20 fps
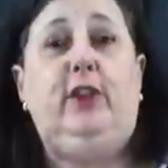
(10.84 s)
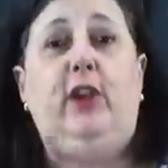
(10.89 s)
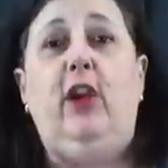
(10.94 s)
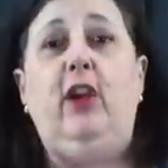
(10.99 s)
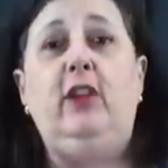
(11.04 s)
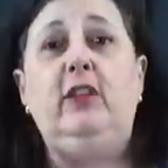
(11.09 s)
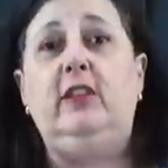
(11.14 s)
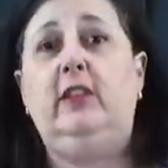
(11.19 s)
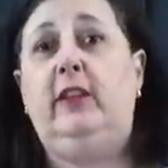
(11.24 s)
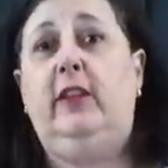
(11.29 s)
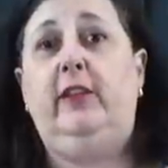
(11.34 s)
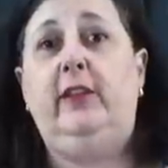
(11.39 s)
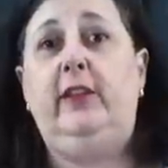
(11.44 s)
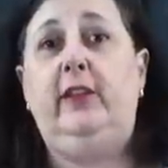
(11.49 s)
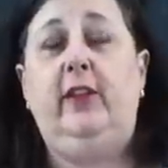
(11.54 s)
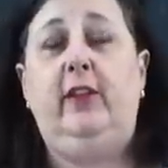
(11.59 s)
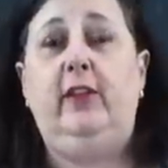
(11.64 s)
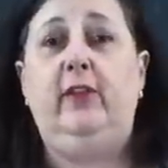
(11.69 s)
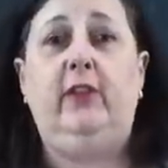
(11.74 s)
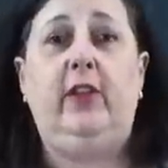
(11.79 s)
the yard sale. You
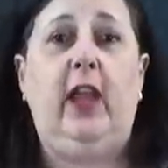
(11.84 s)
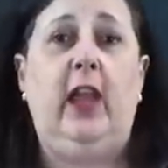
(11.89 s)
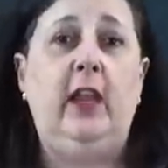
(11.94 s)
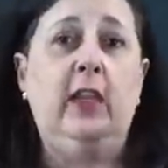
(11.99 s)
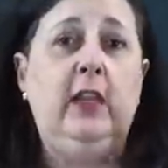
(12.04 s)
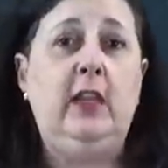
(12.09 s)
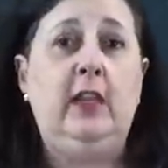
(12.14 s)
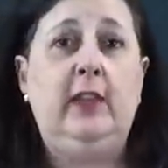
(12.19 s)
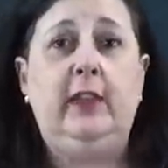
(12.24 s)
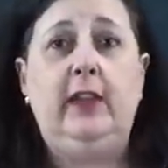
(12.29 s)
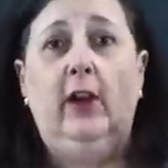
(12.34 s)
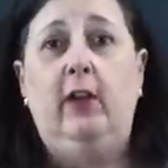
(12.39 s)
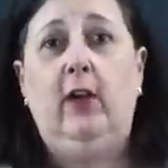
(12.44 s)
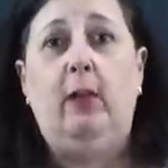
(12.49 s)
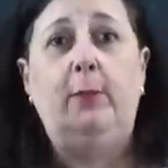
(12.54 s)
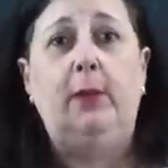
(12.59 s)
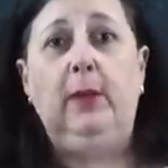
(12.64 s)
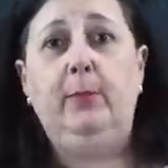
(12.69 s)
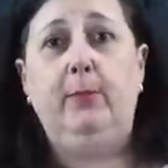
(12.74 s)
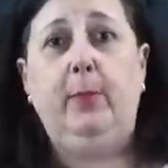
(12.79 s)
know, you've got, you know,
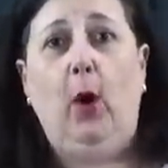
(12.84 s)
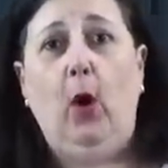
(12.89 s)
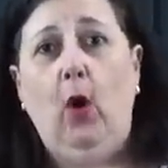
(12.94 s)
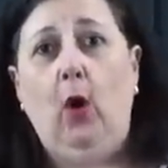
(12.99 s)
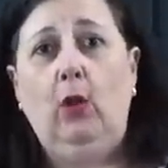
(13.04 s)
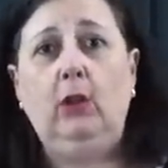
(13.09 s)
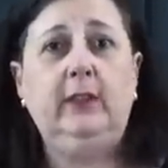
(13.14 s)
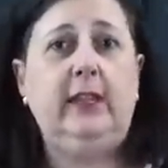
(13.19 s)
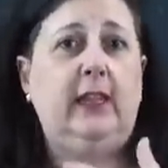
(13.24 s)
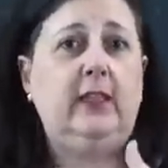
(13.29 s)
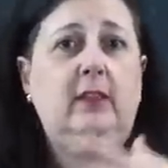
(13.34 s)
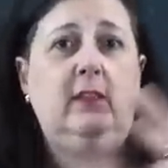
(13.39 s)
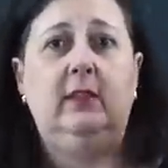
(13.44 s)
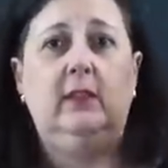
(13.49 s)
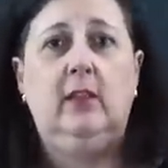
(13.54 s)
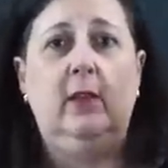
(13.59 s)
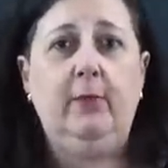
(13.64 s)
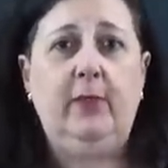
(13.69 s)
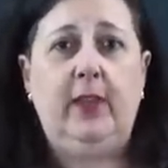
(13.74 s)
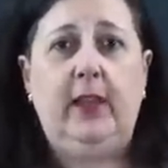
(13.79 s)
a big bowl next to
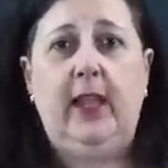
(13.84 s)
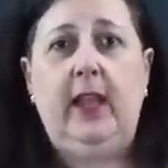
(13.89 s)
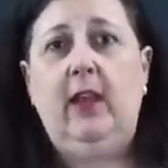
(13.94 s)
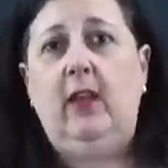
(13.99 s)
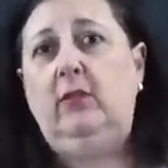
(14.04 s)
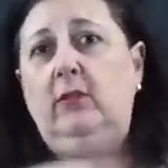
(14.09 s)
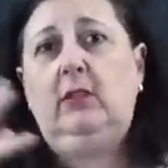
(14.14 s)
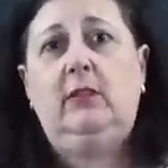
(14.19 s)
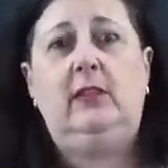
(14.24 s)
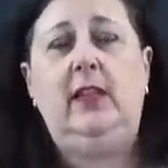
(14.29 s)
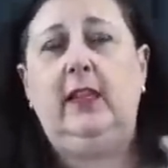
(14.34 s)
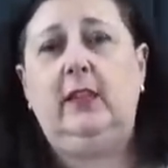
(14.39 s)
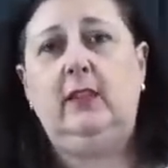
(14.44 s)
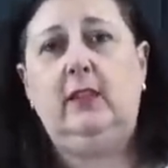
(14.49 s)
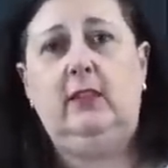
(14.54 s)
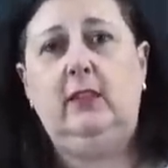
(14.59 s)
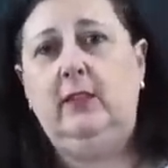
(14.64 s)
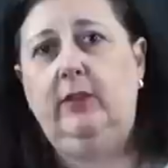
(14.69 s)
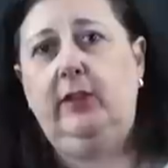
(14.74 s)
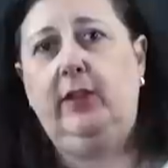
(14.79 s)
something else,
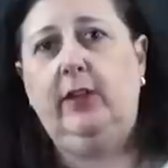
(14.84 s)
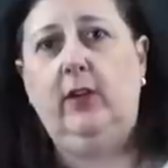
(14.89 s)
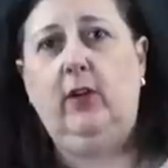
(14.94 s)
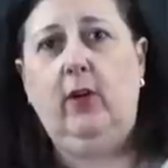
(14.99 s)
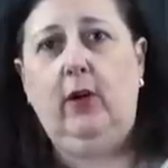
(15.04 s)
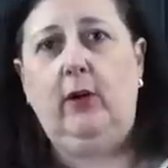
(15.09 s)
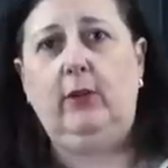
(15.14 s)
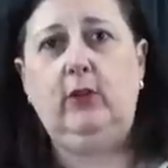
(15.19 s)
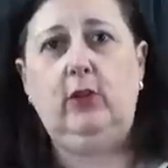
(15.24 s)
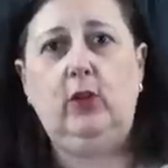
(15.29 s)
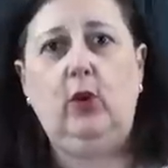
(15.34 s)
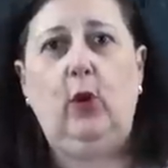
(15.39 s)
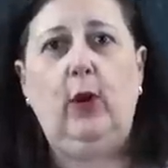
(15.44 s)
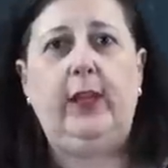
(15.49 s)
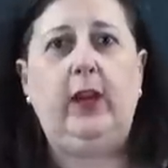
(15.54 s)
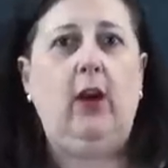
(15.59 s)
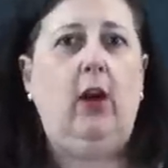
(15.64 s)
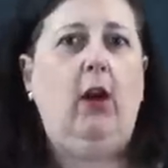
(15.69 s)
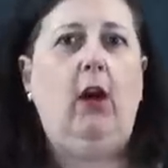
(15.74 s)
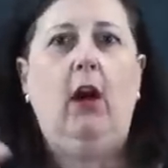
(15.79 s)
next to, you know, a
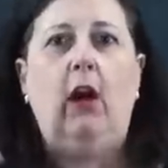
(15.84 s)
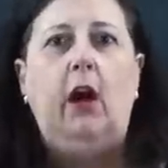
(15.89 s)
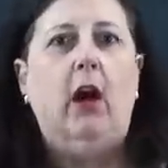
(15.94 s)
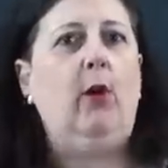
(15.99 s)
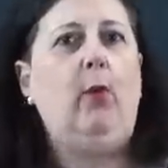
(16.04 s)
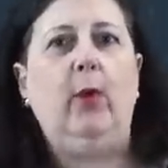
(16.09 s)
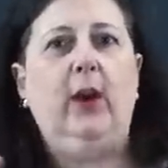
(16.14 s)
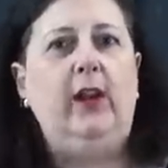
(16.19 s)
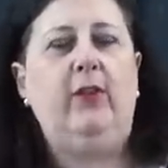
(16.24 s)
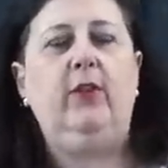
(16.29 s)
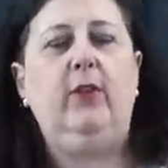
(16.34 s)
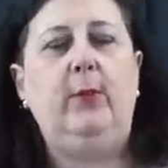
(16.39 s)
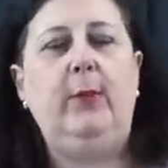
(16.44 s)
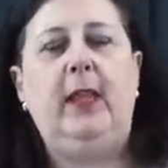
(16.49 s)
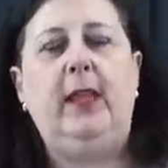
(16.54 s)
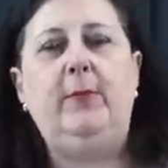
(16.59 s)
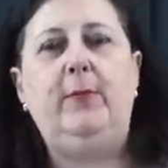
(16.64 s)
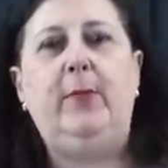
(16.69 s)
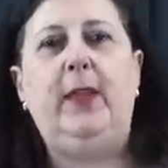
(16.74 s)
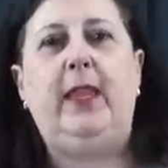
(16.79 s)
toy car, whatever it
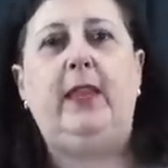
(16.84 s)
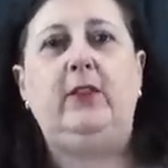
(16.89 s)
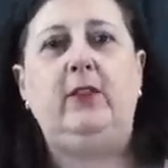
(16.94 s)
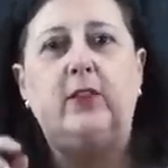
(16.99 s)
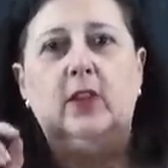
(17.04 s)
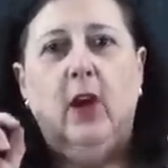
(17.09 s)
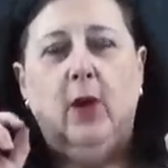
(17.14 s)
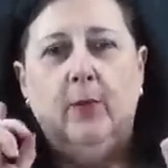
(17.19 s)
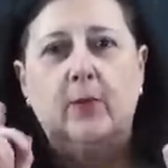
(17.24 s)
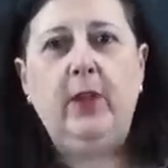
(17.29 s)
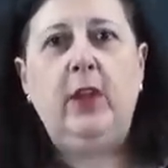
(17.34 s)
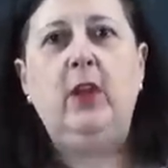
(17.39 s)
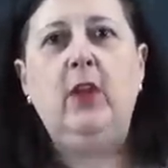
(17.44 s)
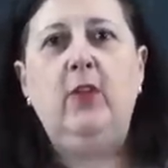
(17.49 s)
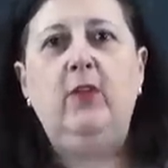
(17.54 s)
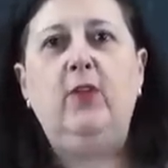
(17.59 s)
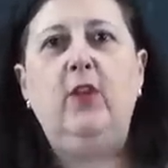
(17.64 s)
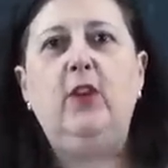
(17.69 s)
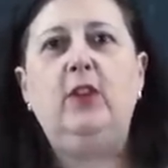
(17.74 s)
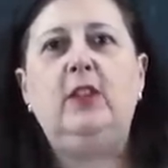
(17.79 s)
might be. So,
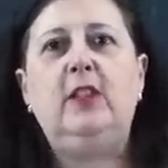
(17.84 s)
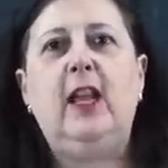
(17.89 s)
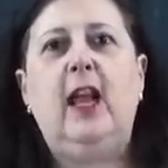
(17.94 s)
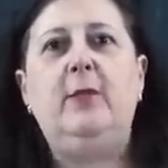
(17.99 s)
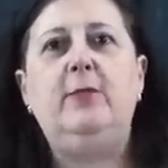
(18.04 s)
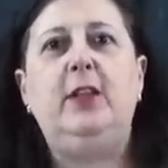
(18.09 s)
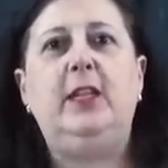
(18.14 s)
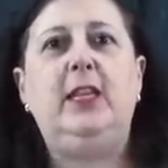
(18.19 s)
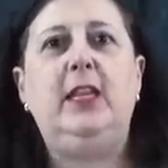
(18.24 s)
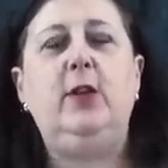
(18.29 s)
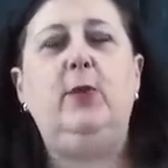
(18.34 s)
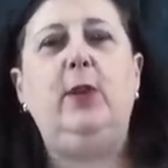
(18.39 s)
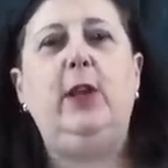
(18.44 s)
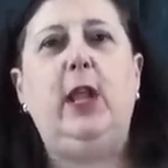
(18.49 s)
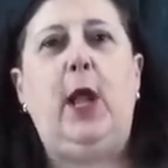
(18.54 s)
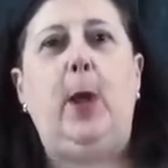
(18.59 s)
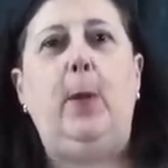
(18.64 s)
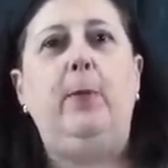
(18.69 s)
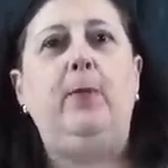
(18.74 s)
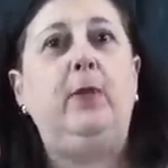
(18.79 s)
first object, here we
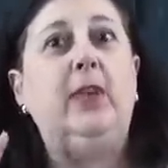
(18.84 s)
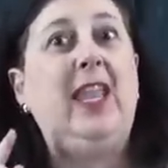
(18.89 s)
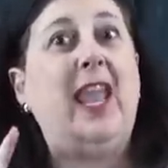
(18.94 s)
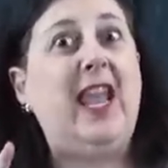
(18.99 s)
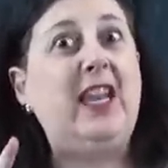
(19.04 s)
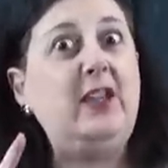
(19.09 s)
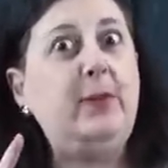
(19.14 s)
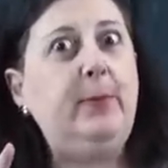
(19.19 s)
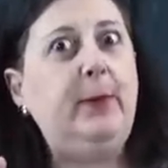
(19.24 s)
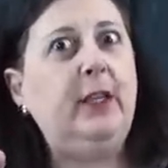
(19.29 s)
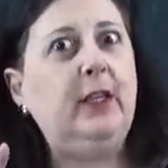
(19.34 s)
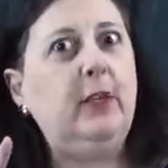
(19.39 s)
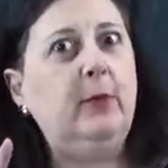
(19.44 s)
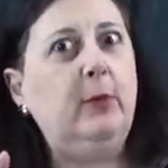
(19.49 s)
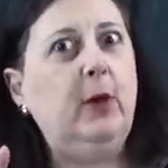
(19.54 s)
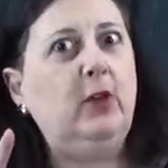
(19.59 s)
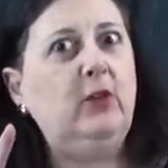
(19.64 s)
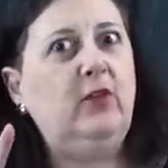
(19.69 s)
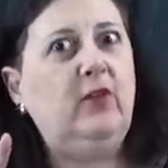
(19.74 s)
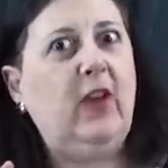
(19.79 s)
go. Can you pick the
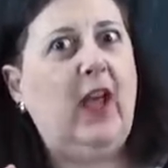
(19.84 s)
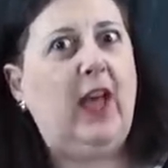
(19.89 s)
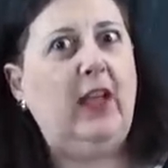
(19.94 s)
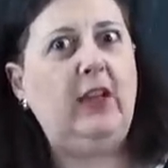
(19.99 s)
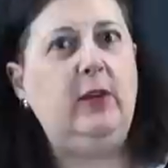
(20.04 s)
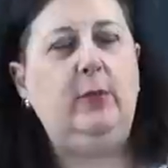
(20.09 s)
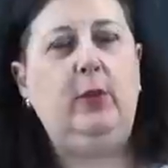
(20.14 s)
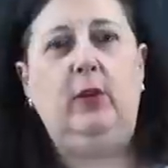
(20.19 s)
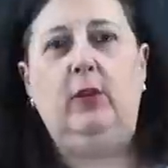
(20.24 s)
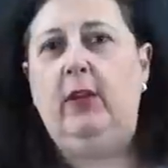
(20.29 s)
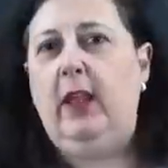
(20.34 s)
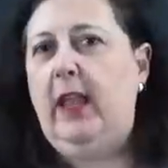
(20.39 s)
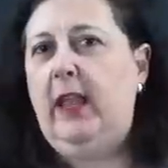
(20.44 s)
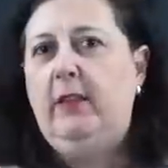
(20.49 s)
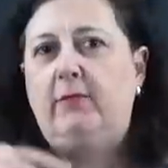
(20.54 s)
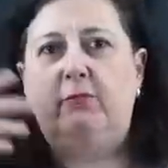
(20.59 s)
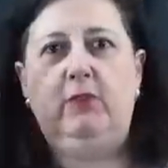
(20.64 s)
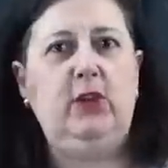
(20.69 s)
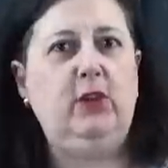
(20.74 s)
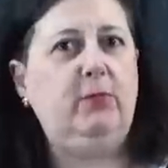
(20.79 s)
most valuable?
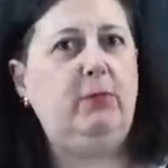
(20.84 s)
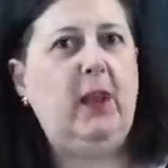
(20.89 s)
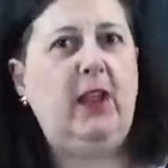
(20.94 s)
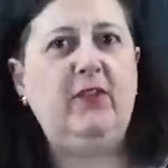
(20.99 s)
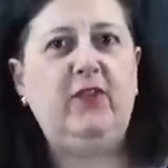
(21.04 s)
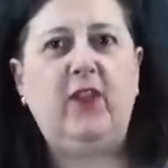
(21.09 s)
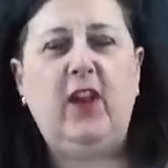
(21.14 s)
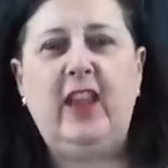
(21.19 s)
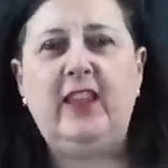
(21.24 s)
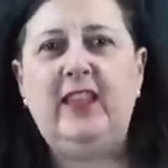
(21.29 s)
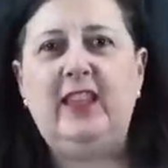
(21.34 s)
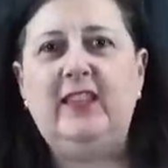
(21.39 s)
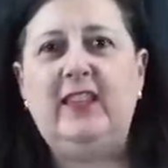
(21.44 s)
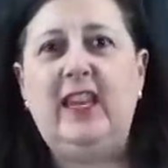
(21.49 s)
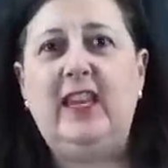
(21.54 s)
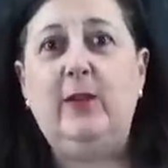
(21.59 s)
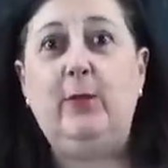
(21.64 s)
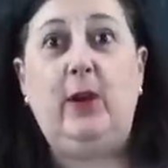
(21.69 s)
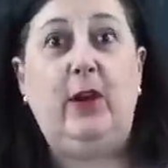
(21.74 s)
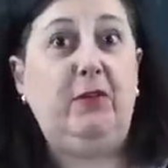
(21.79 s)
And you might find these
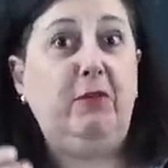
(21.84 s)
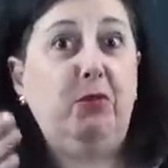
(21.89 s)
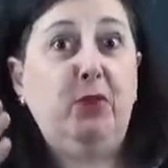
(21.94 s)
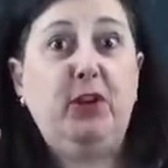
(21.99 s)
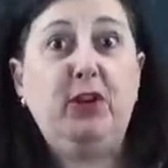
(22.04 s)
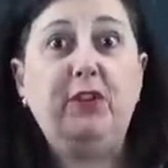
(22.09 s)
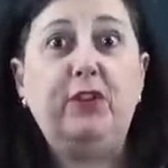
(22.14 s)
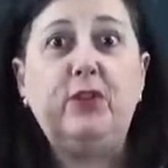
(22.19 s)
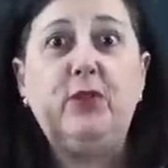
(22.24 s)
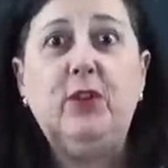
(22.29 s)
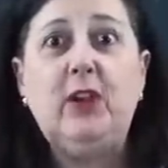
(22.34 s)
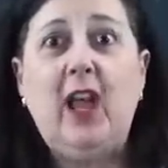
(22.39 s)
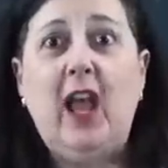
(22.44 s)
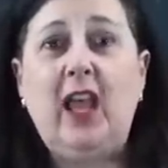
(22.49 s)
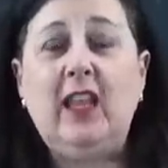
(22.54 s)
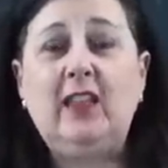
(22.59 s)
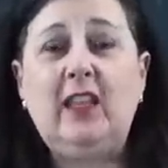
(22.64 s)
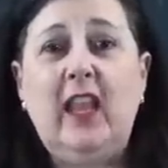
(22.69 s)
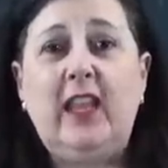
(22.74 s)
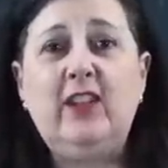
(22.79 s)
anywhere. When you're doing
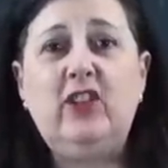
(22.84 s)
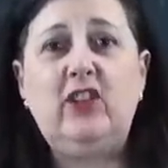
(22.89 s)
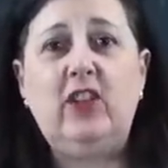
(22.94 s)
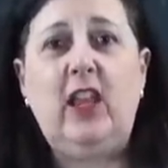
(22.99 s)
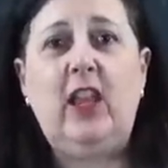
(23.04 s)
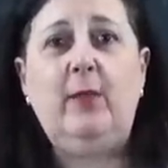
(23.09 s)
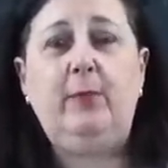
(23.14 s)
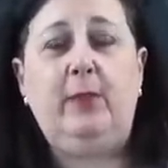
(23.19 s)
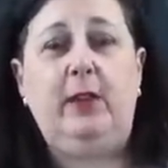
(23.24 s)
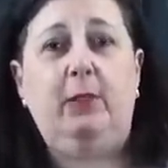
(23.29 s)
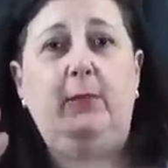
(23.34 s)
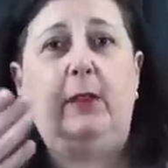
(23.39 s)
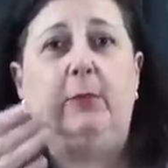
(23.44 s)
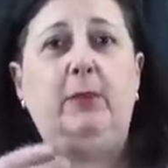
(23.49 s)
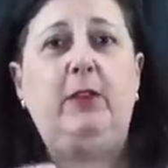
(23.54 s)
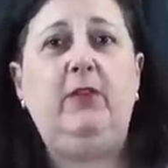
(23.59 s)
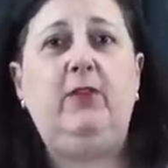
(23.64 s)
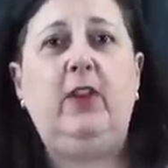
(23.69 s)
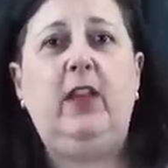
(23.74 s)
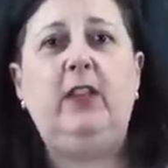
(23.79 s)
online shopping,
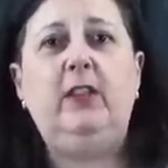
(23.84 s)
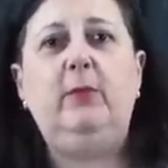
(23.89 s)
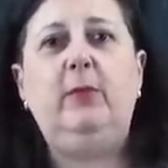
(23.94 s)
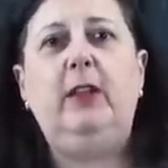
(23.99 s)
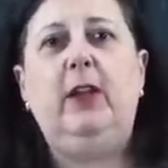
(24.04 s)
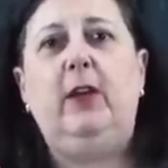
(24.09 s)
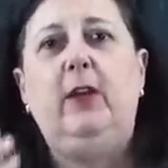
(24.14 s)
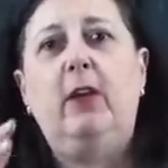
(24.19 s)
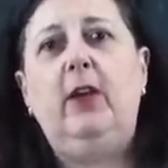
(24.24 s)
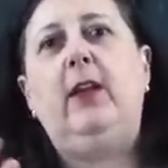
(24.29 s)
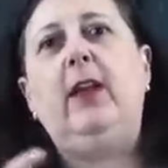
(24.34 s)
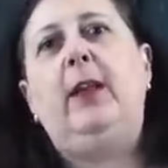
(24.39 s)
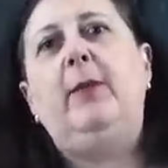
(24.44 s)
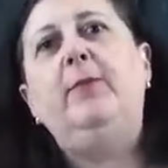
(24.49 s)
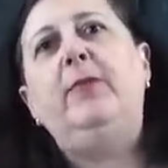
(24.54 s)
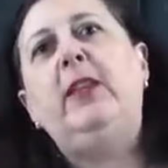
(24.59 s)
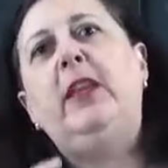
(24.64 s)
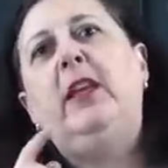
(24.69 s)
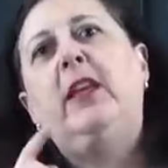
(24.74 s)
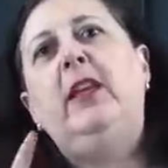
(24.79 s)
maybe you find them there. Okay,
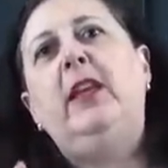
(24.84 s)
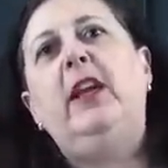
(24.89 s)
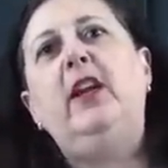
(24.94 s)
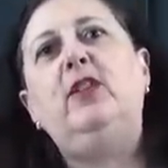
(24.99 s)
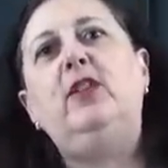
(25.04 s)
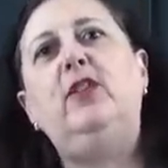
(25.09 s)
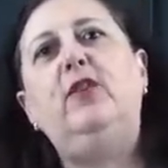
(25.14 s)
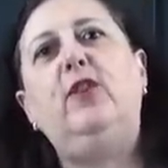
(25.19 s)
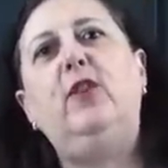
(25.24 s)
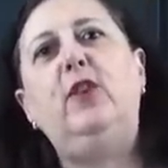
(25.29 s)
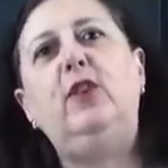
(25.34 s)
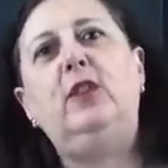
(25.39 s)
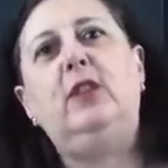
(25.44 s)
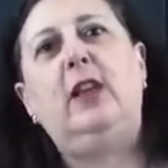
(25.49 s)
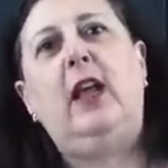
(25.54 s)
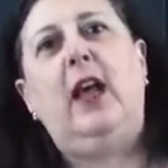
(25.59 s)
here's the first